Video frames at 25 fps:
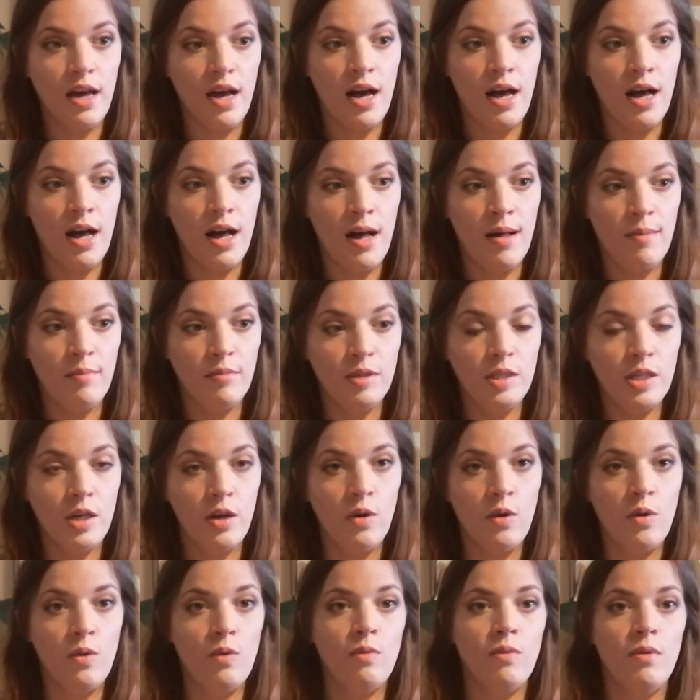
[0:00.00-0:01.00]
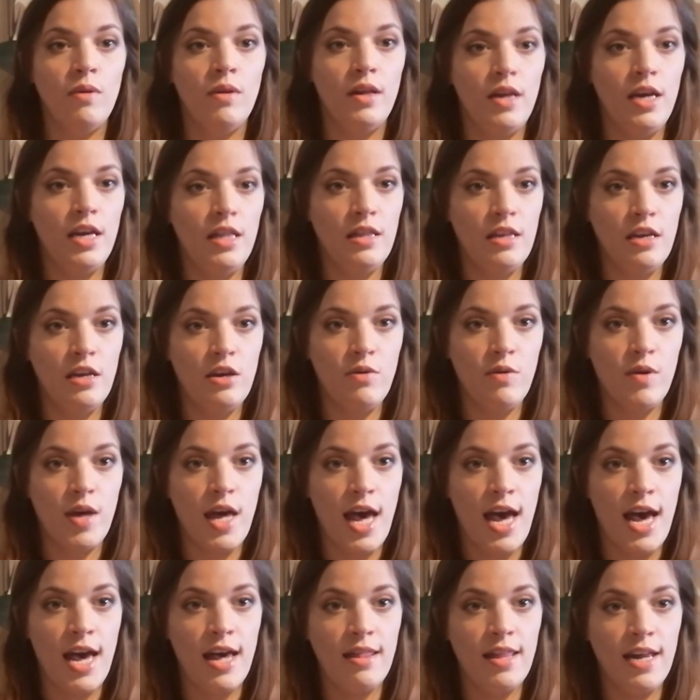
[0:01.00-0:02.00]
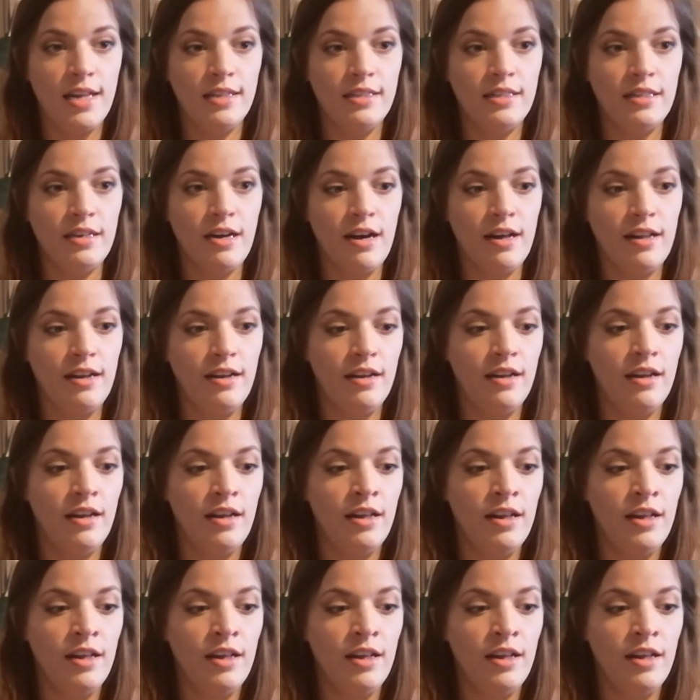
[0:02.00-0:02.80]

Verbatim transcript: Um, so in the UK, that's not